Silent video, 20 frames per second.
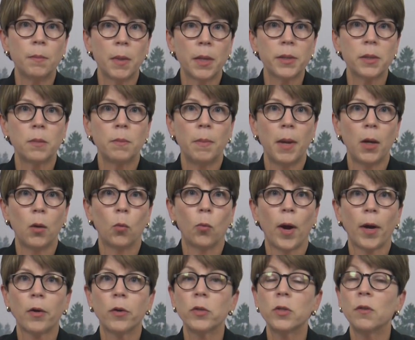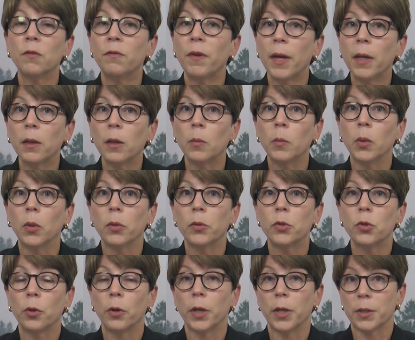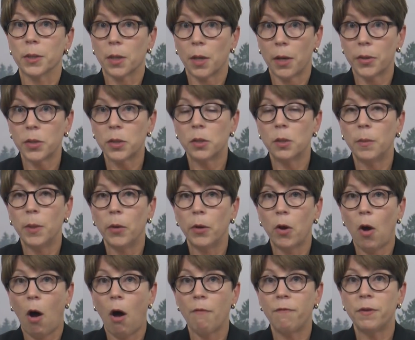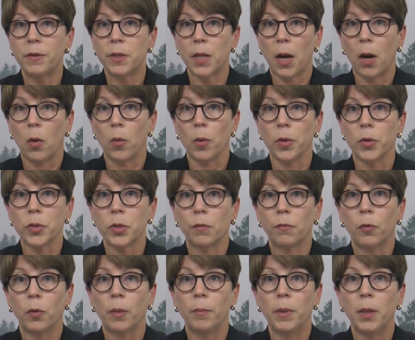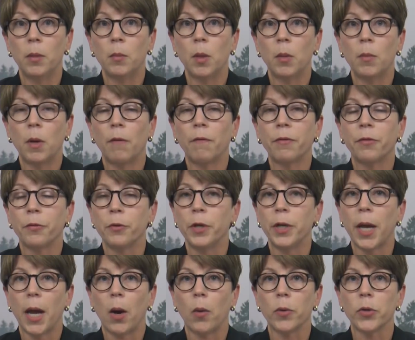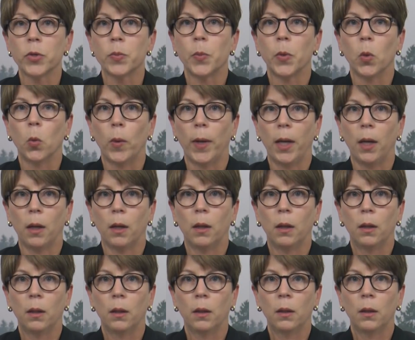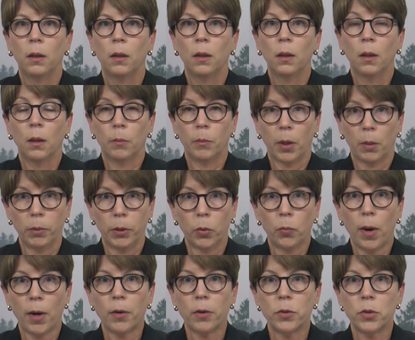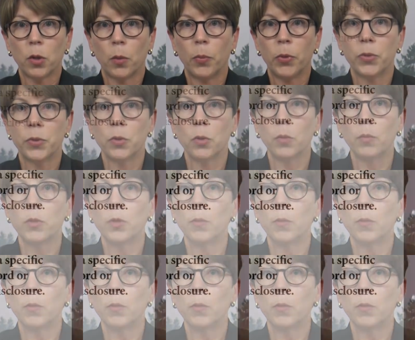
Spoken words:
must make records available during its customary office hours for a minimum of 30 hours per week. Public records are presumed